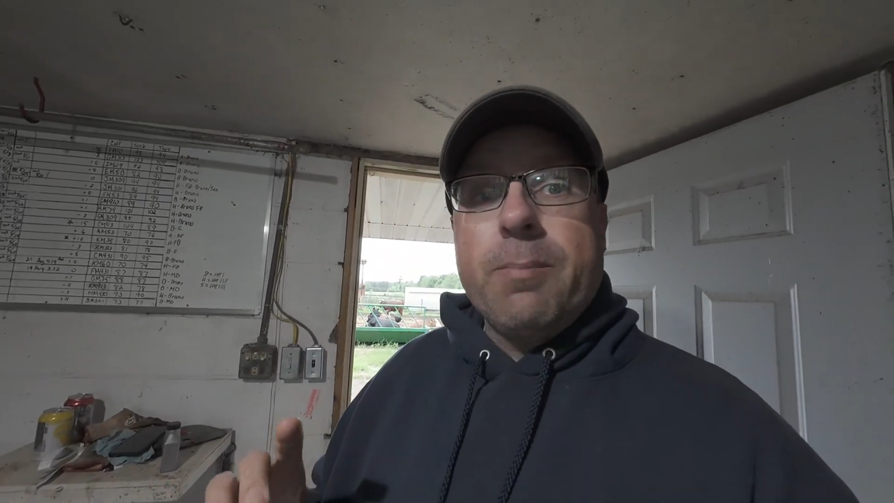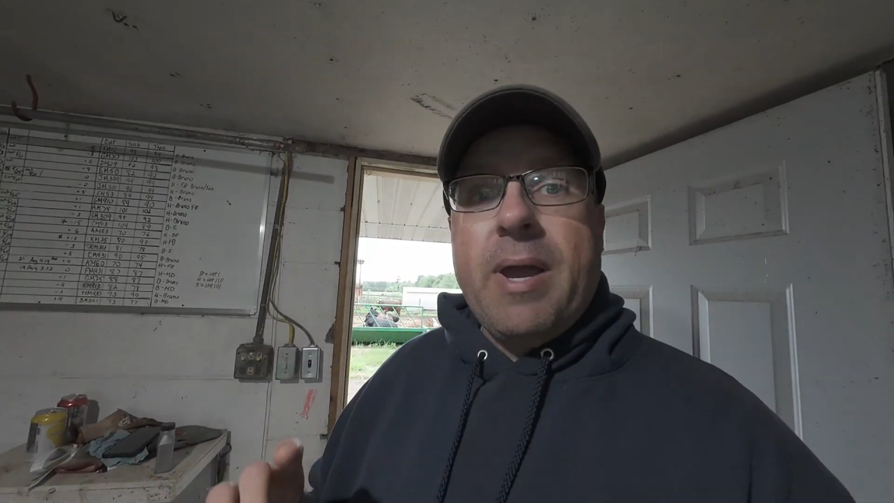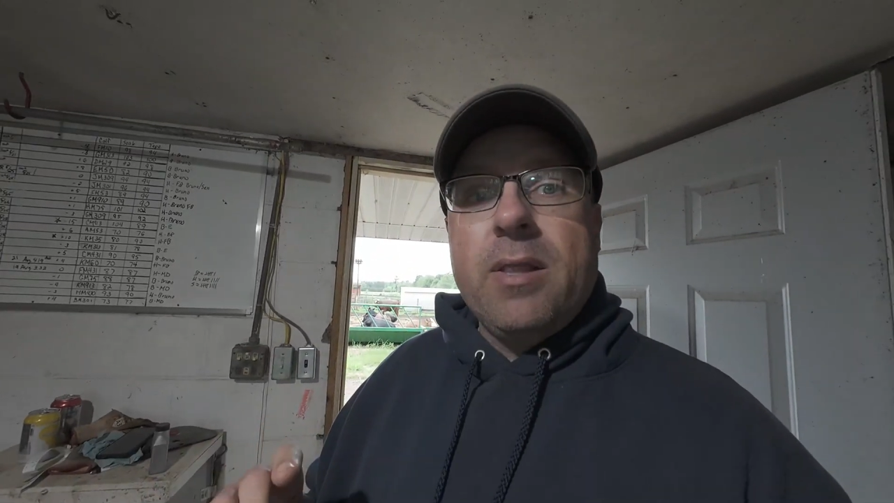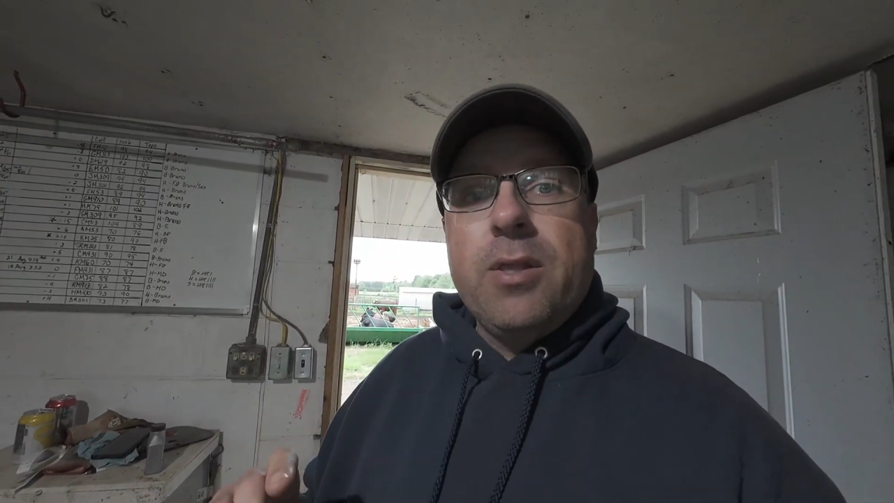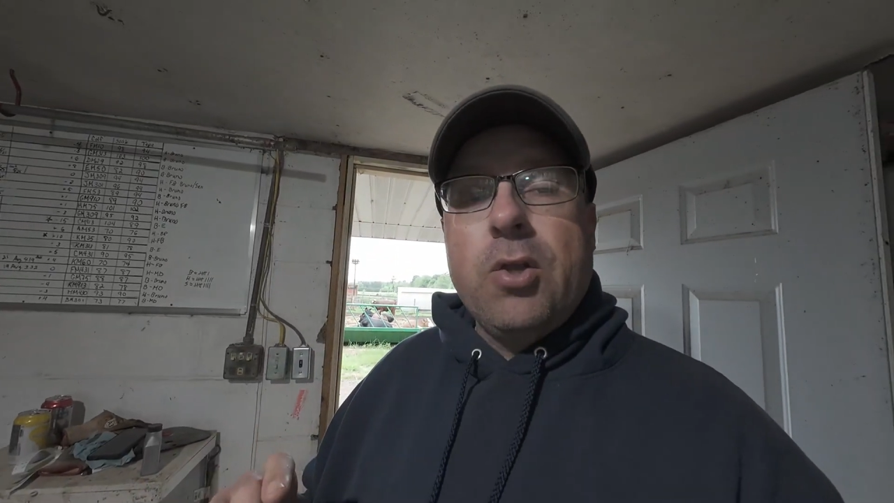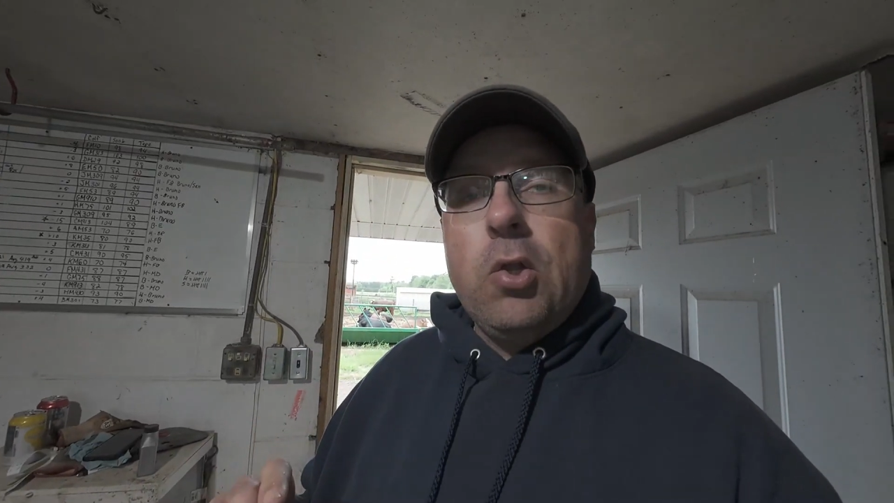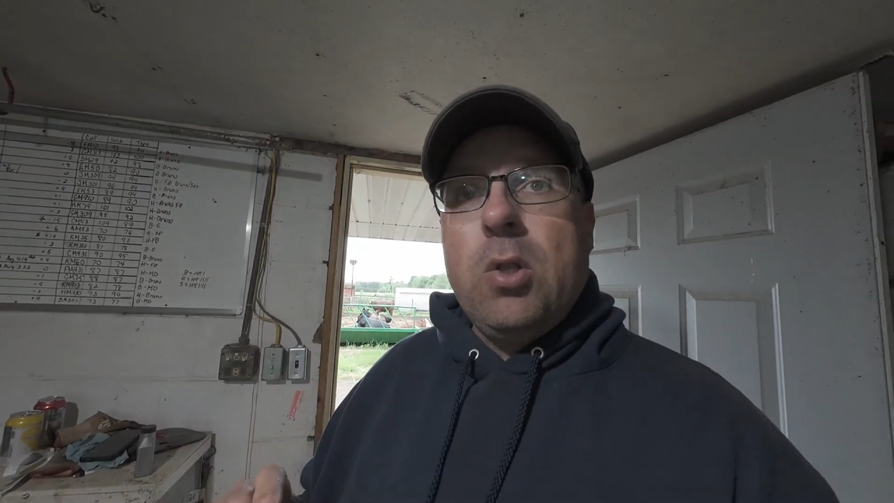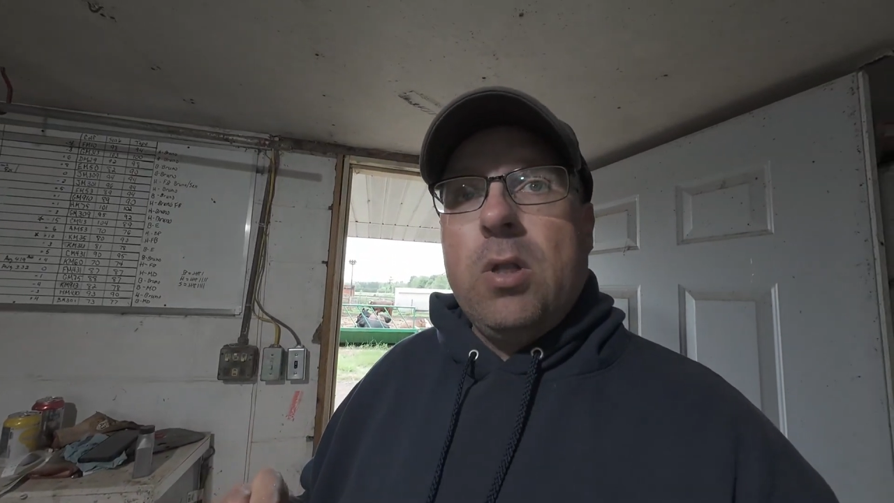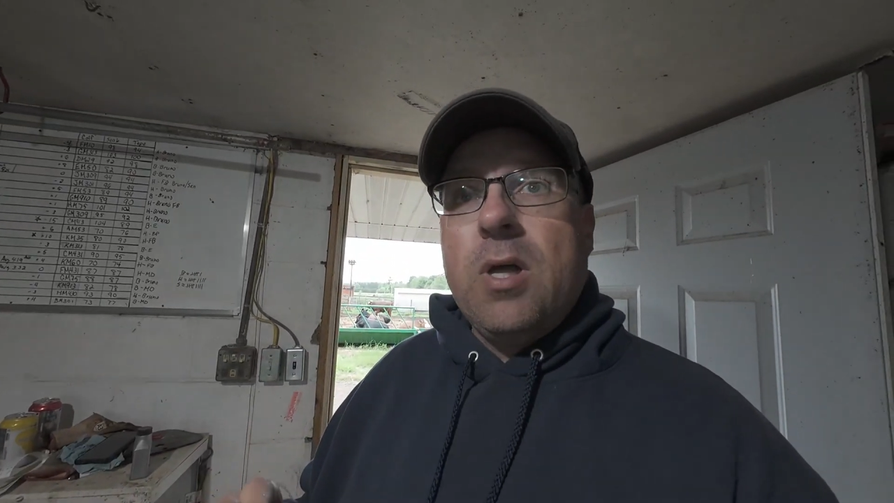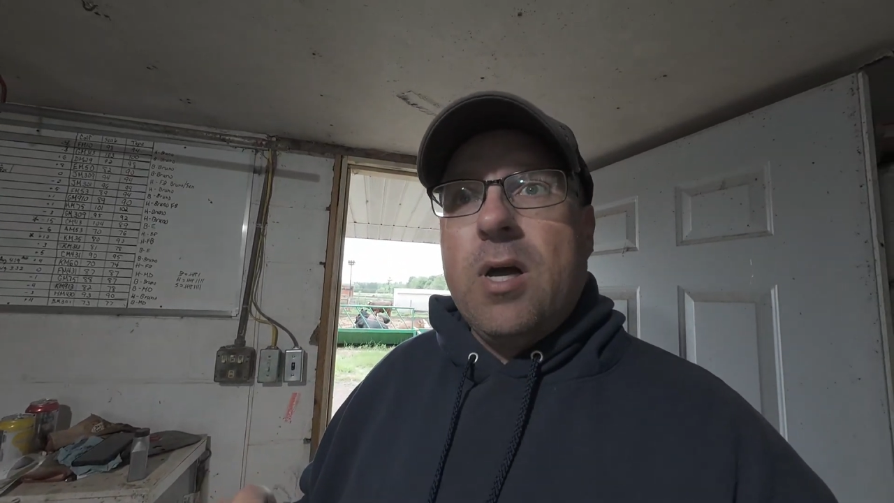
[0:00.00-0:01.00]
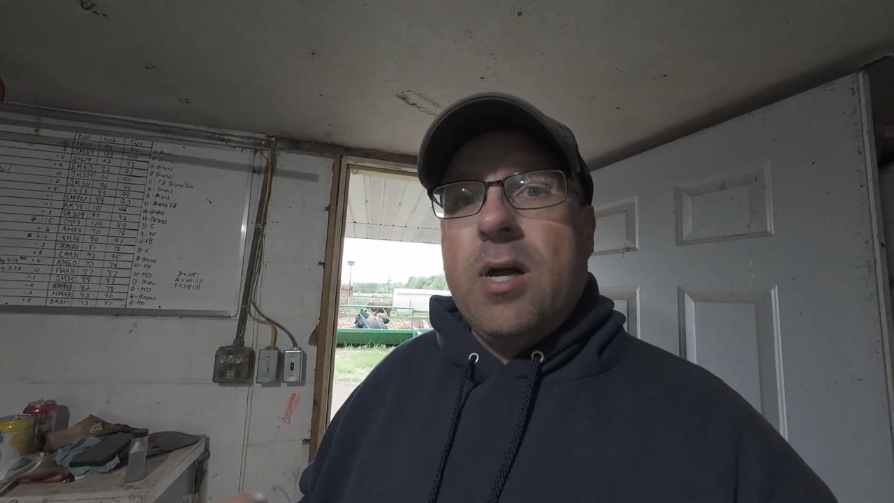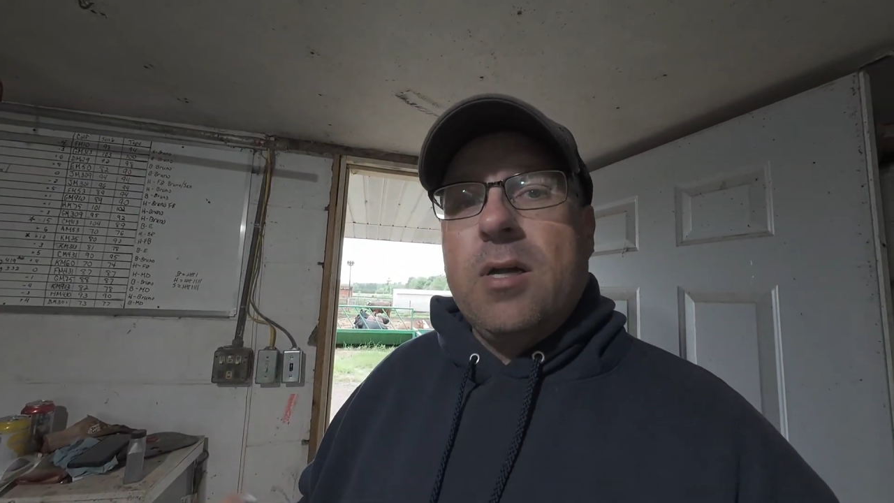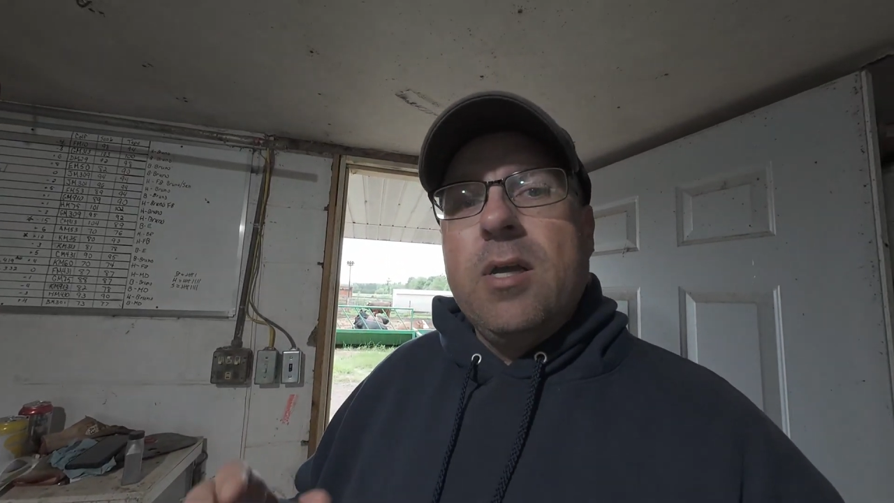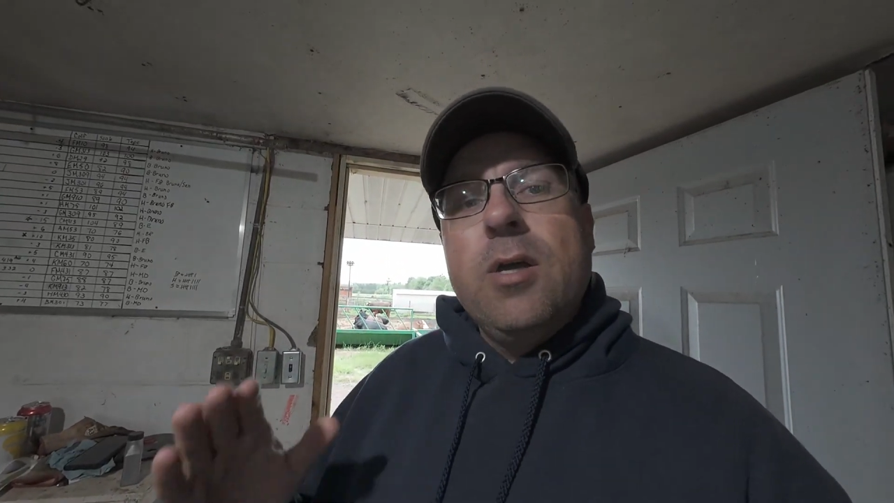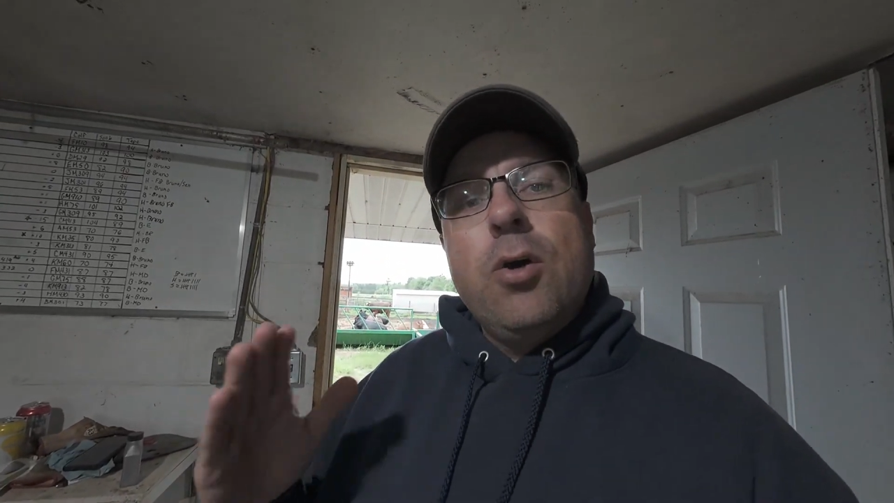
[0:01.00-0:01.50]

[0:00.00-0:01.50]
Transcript: my little